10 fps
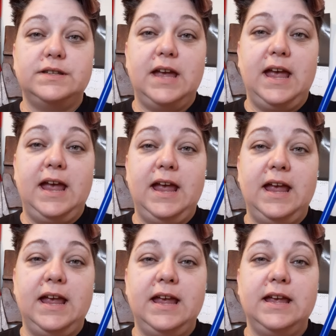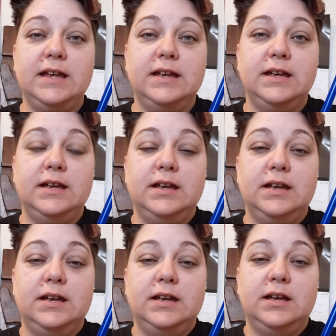a
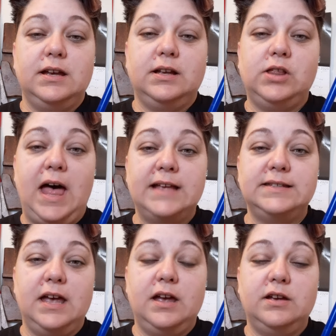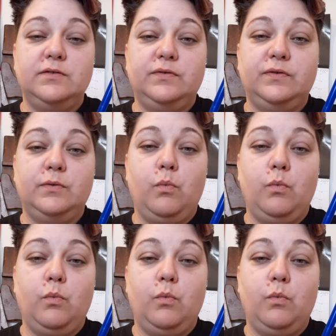glass of